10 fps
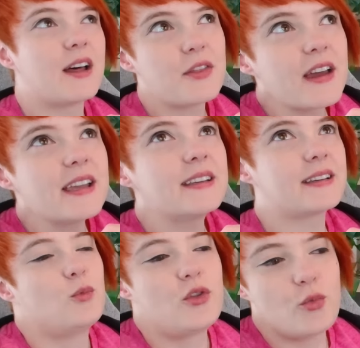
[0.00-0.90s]
I
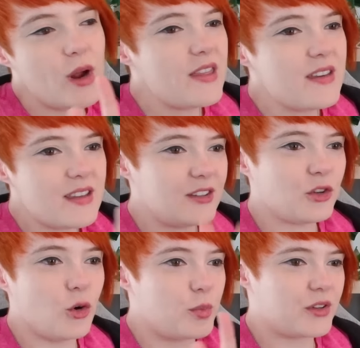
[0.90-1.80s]
think with the way that it's
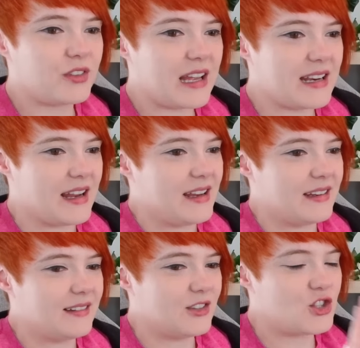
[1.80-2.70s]
all presenting,